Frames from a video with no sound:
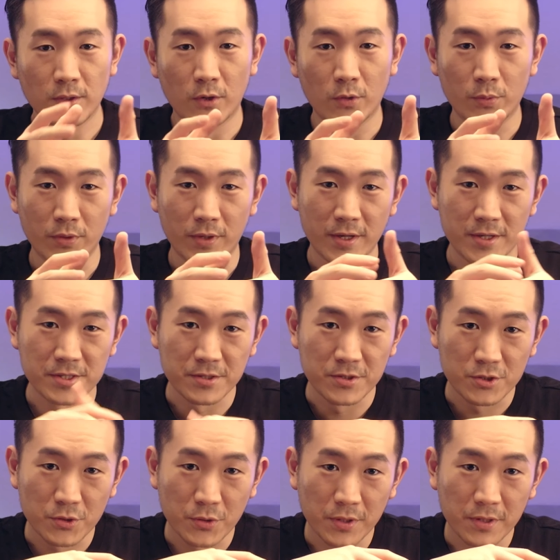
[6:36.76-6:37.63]
Hope you guys
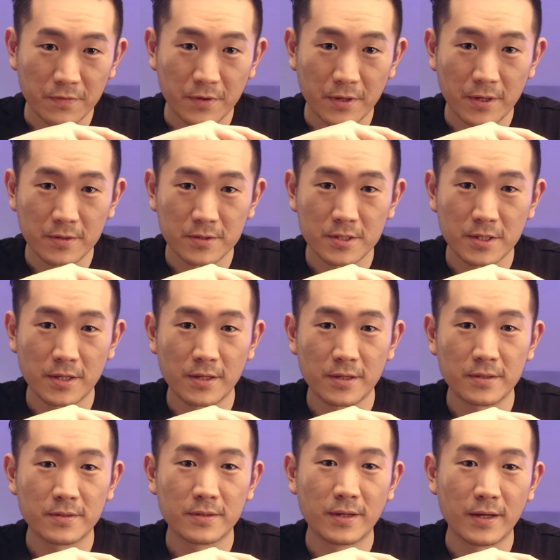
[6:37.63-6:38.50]
enjoyed the video
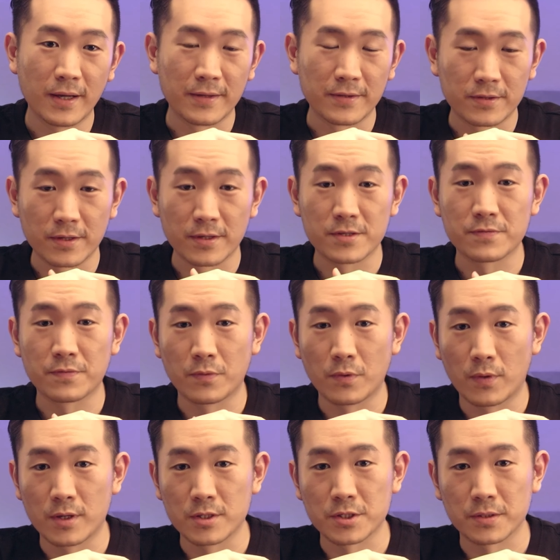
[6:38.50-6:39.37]
today, and thanks
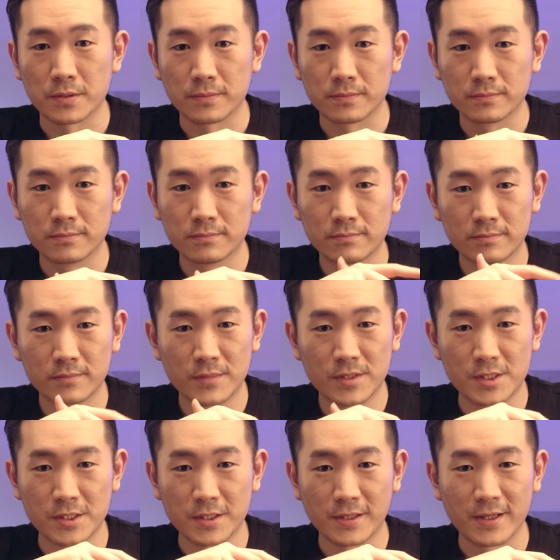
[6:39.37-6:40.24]
for watching.
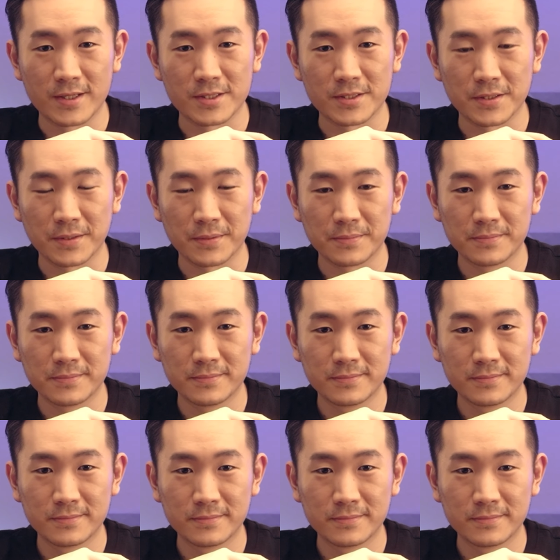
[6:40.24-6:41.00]
See you next time.